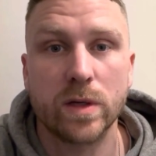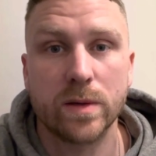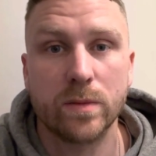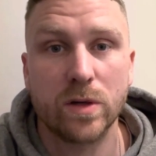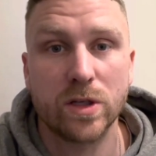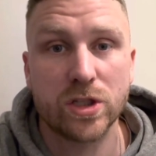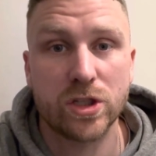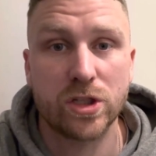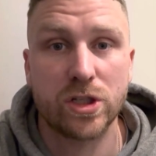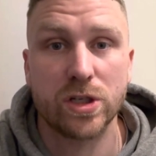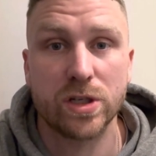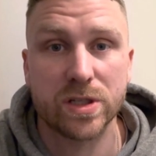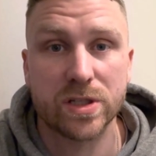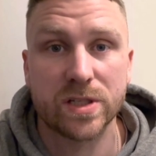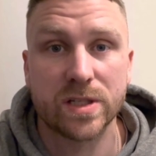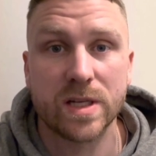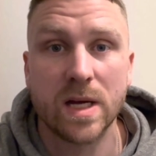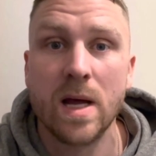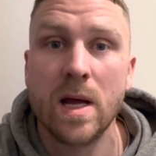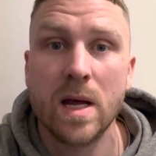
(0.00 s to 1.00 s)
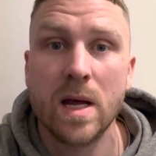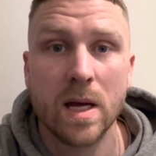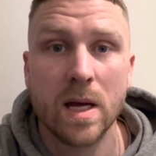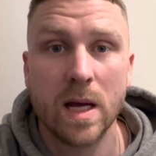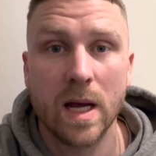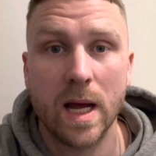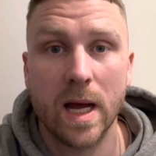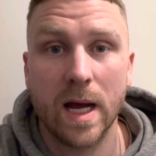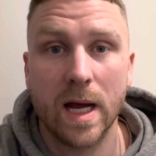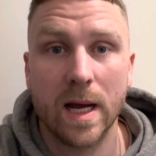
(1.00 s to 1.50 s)
It was just
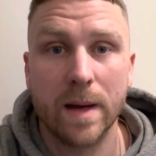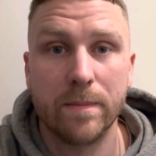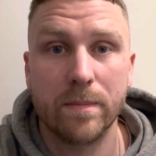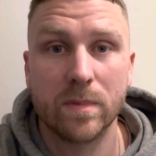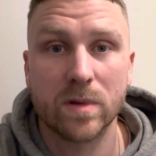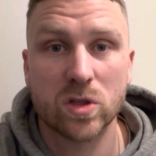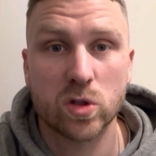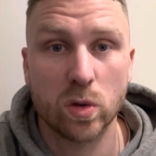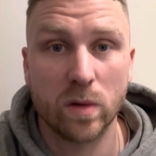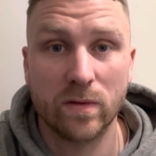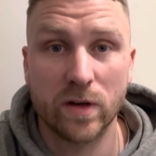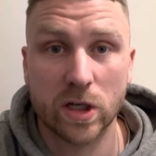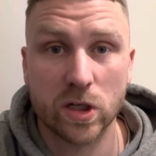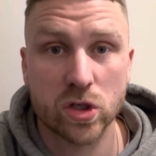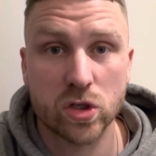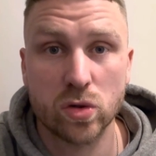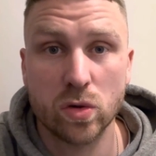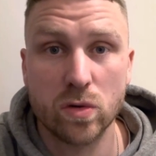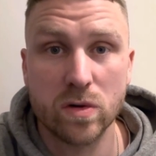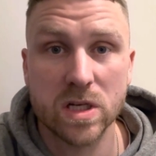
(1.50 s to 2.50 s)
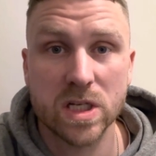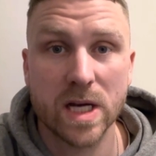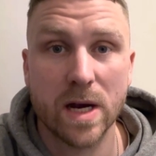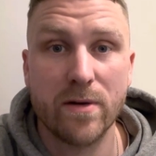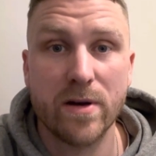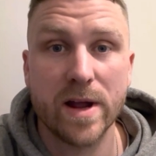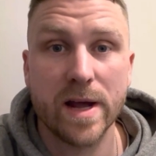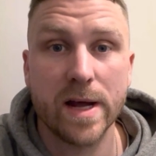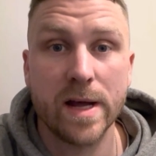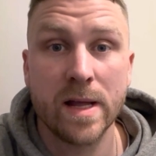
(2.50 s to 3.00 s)
um, sort of like a storage
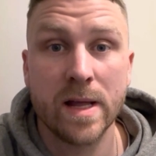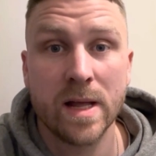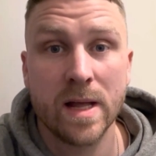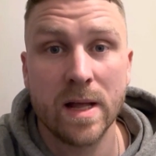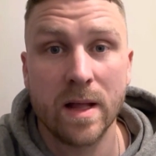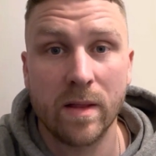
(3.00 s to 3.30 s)
area.